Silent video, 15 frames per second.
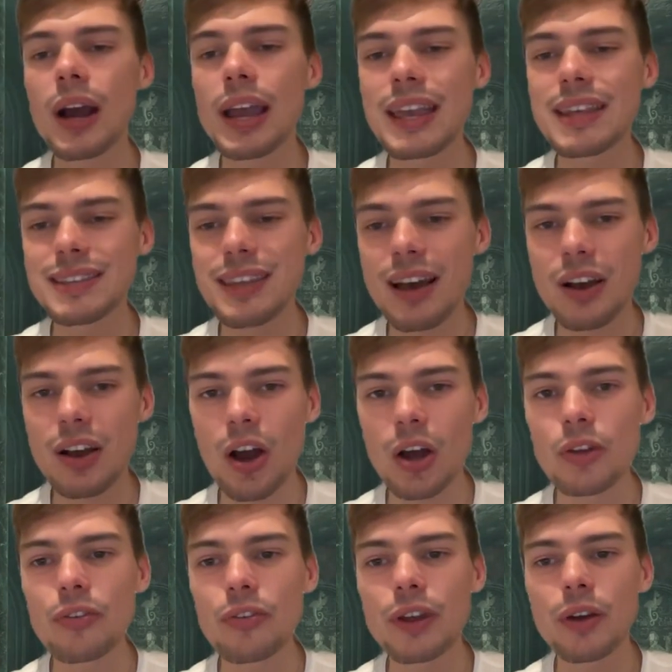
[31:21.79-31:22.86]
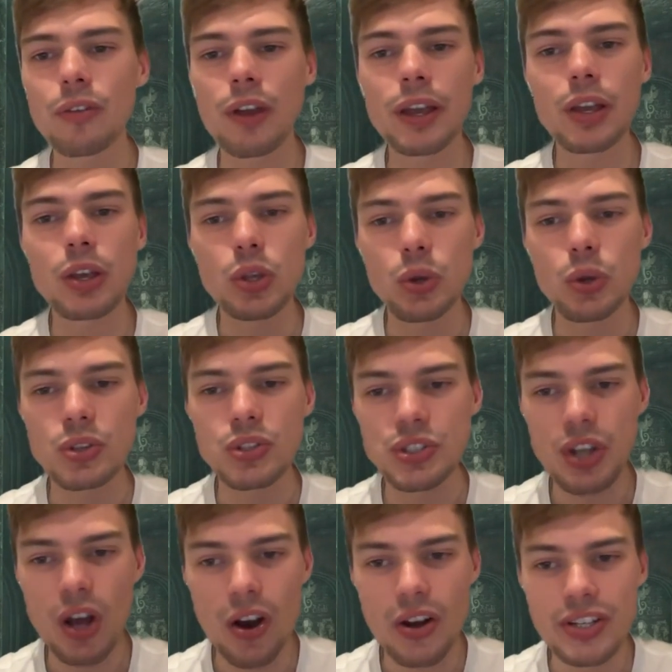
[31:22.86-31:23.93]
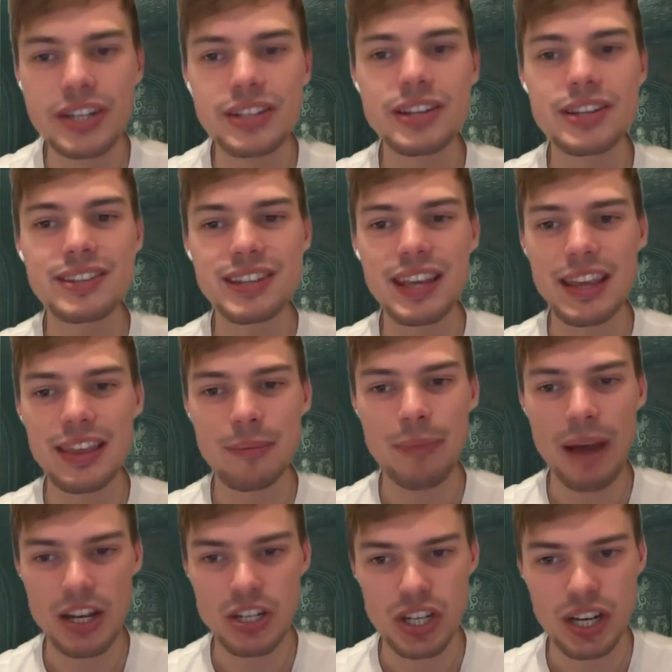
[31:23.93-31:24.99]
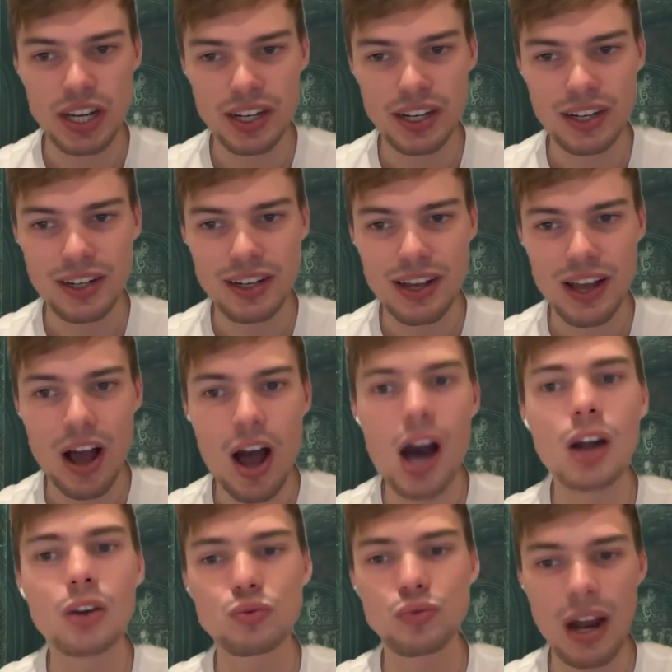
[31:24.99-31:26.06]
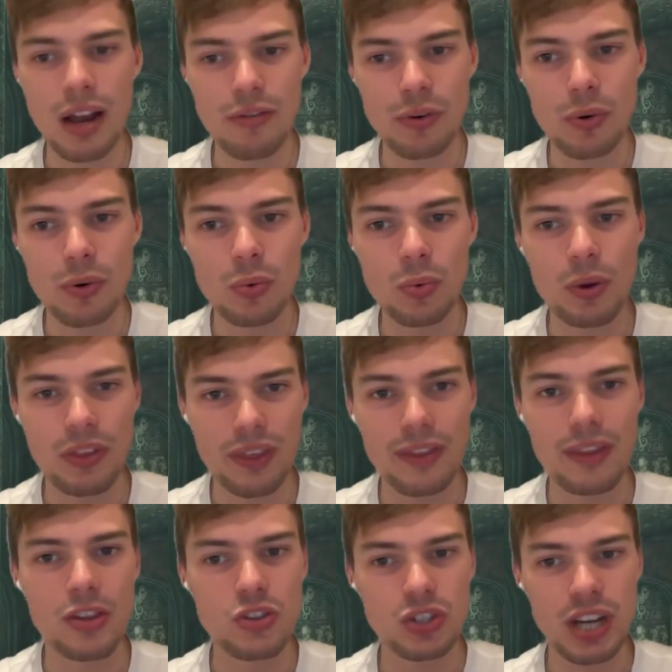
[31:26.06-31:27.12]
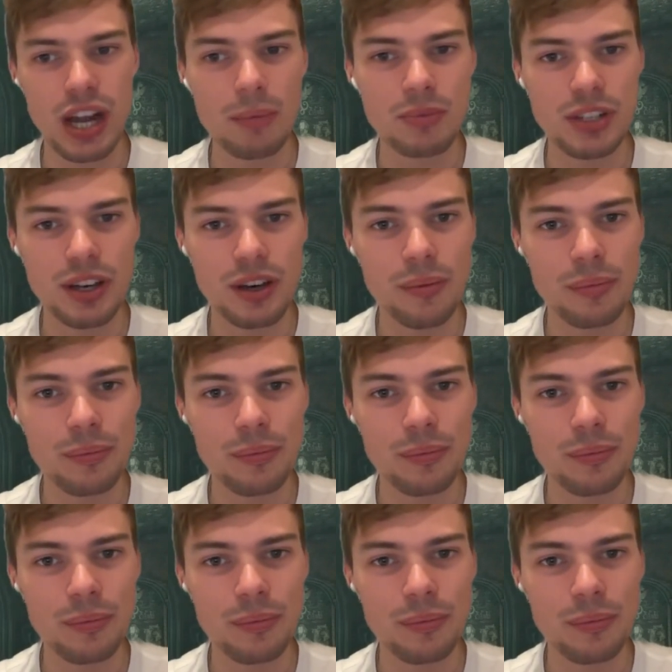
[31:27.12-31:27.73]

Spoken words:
it's that kind of thing of like you're starting to see the magic unravel within this chapter.